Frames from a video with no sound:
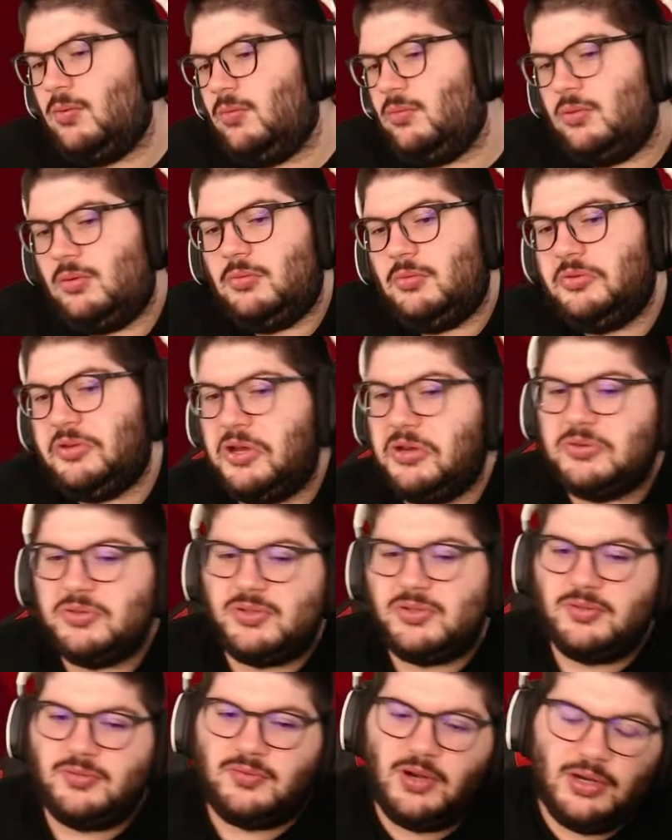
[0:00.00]
Who
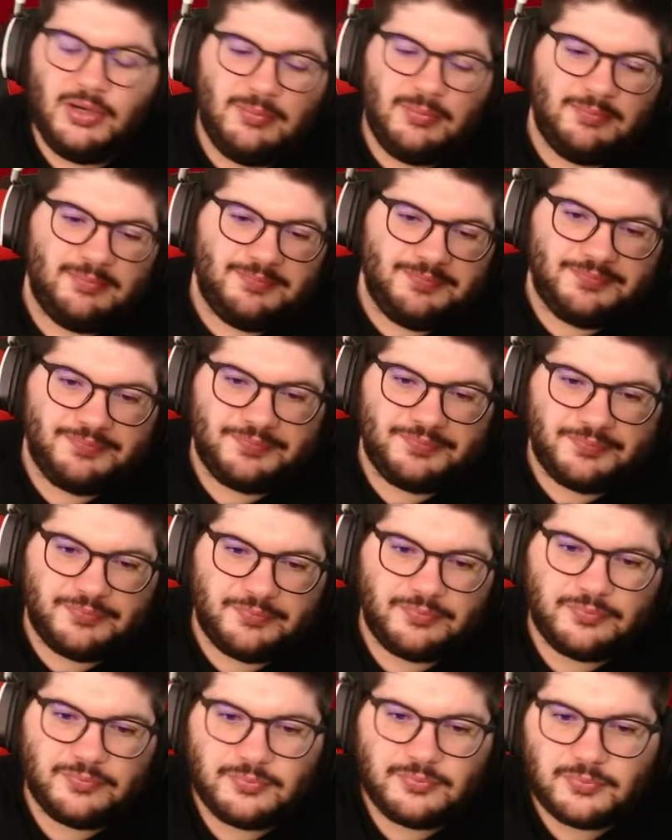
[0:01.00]
knows, right?
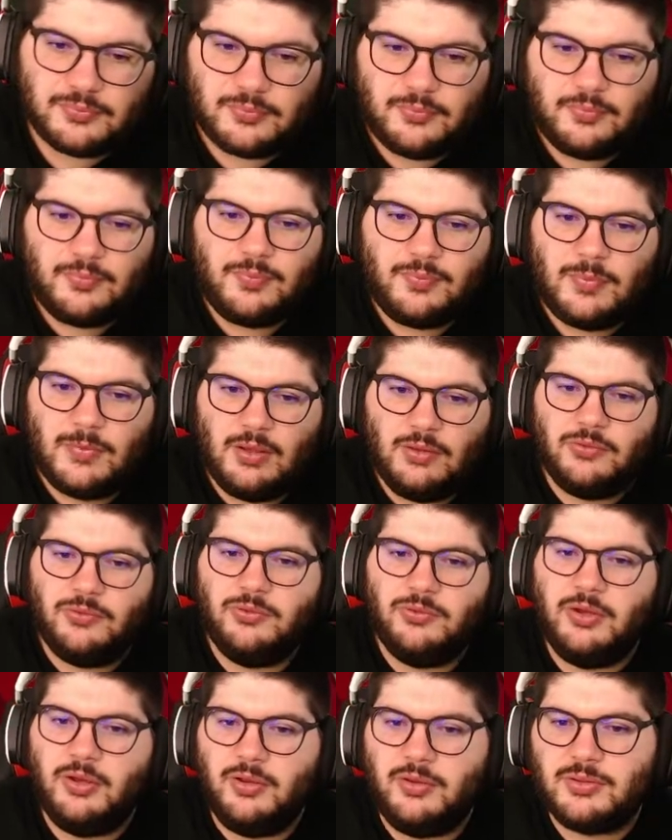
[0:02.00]
Who
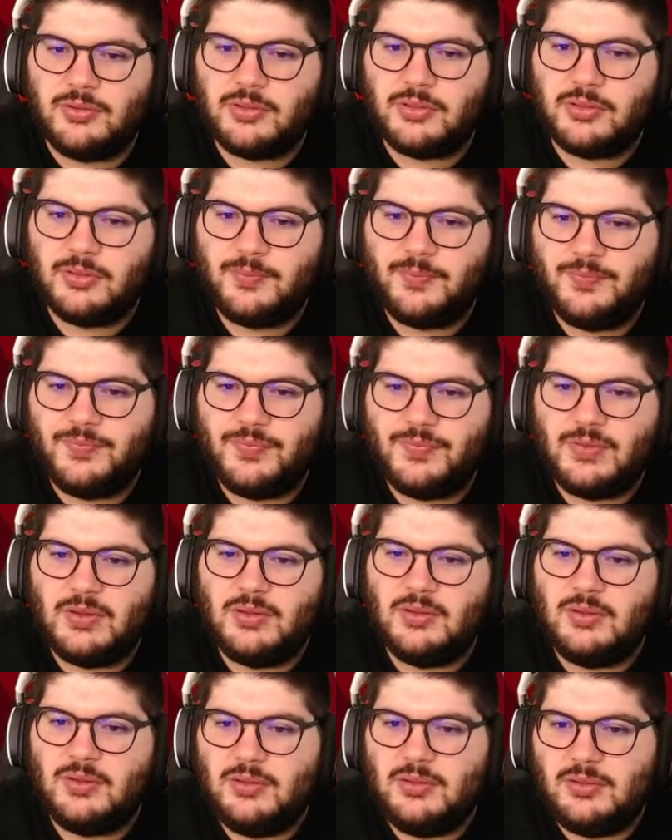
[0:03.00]
knows?
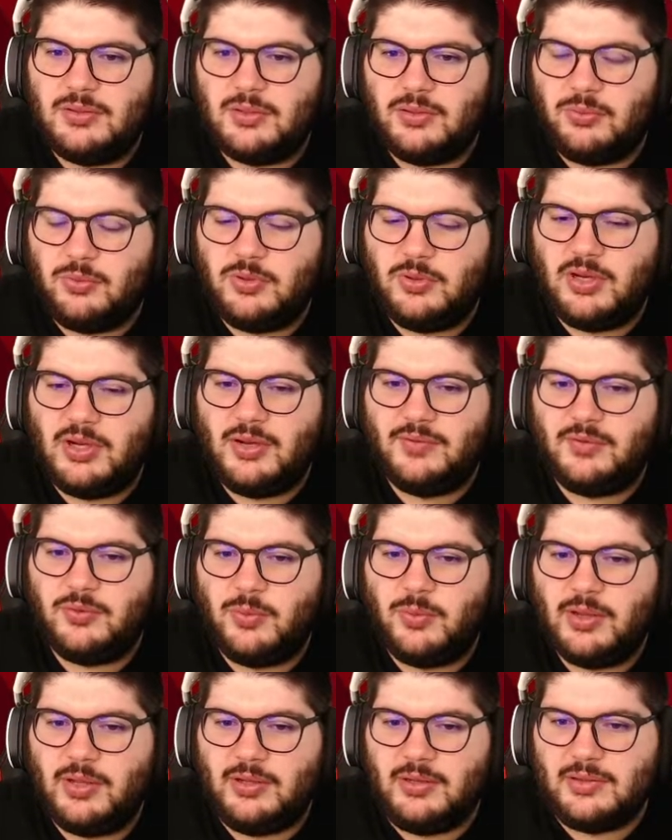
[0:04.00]
So we'll have to
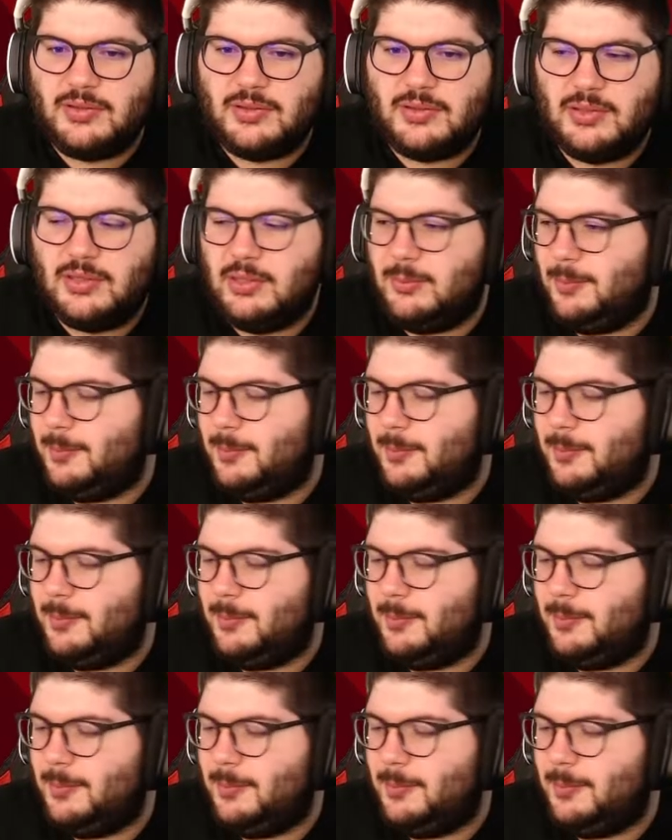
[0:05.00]
wait and see.